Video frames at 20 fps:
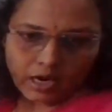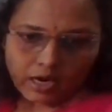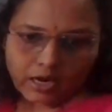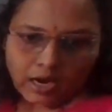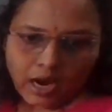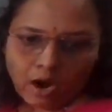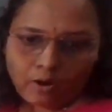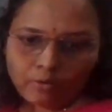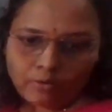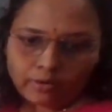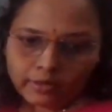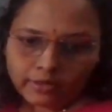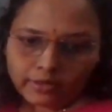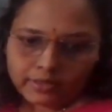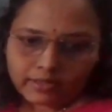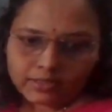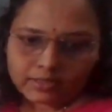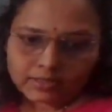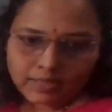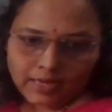around
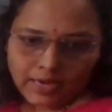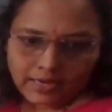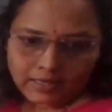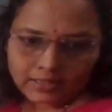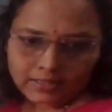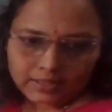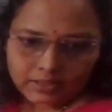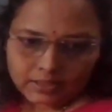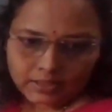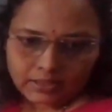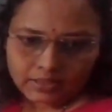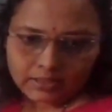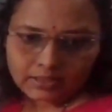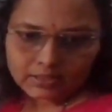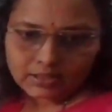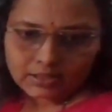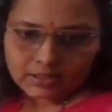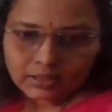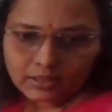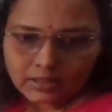its
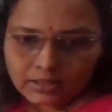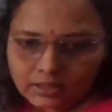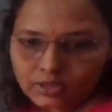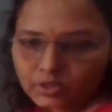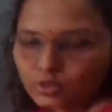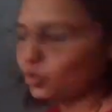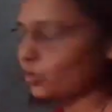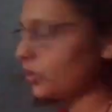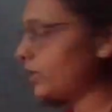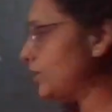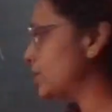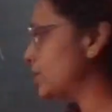axis. So